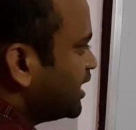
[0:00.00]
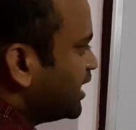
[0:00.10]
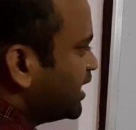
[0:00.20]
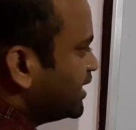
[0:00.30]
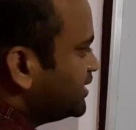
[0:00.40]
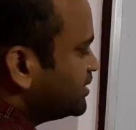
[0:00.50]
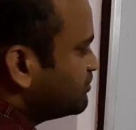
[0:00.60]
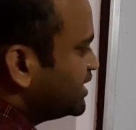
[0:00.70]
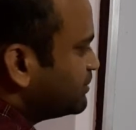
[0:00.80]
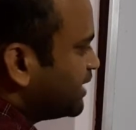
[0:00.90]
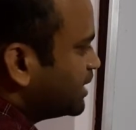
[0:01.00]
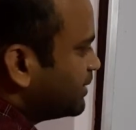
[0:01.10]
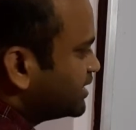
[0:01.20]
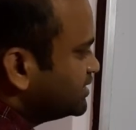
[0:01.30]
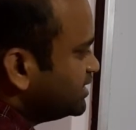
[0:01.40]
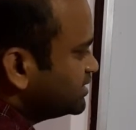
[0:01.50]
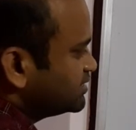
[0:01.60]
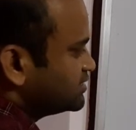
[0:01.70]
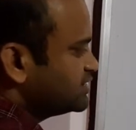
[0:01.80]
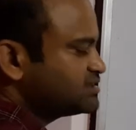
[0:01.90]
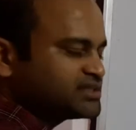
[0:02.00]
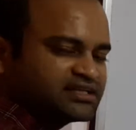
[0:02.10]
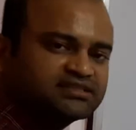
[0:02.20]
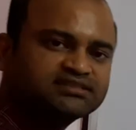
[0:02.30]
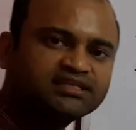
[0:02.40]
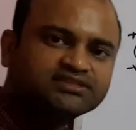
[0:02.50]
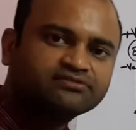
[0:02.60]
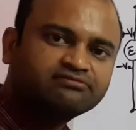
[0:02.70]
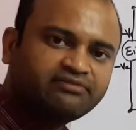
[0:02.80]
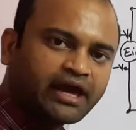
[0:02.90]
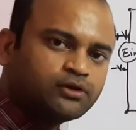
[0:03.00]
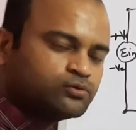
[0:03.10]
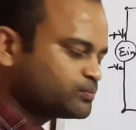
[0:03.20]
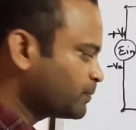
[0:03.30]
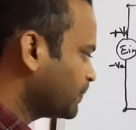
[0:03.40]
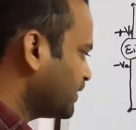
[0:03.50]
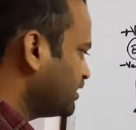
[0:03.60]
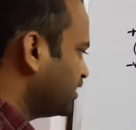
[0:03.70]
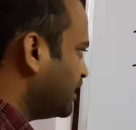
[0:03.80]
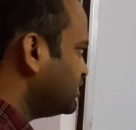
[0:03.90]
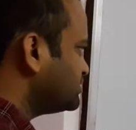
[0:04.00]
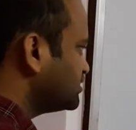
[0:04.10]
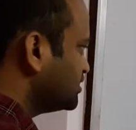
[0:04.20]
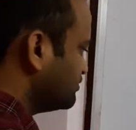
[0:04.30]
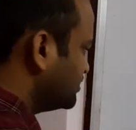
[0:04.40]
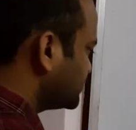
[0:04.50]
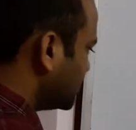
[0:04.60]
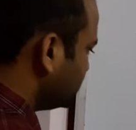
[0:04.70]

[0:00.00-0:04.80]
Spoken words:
and multiplied by this resistance value. Hence, which can